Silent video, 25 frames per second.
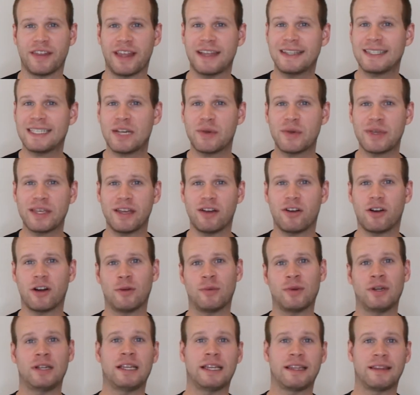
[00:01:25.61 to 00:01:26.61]
And that's how we get
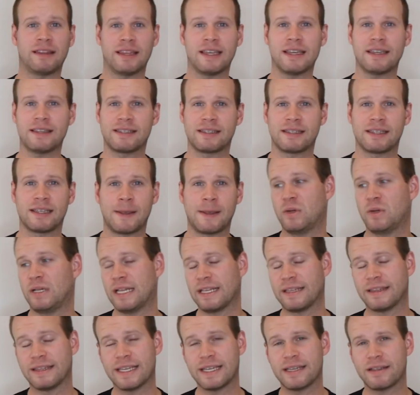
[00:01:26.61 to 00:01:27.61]
artwork like this,
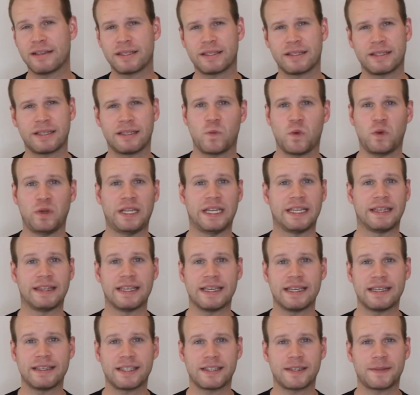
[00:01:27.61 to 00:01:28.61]
like this, or like
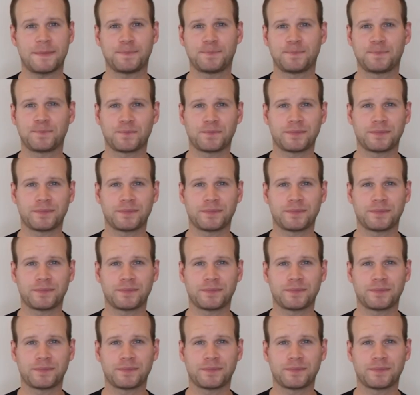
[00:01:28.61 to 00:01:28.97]
this.